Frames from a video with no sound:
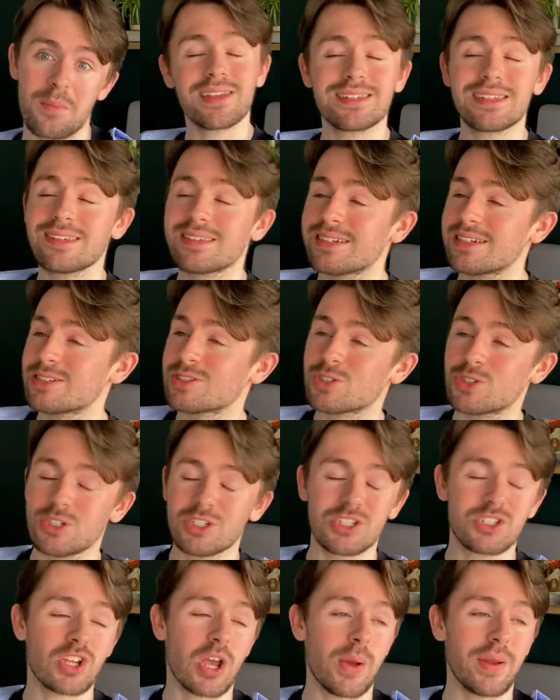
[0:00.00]
This isn't as good
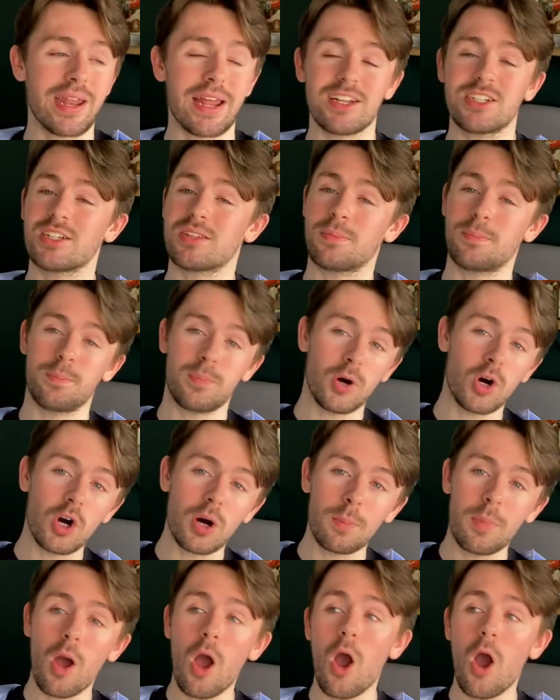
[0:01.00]
as going out to the pub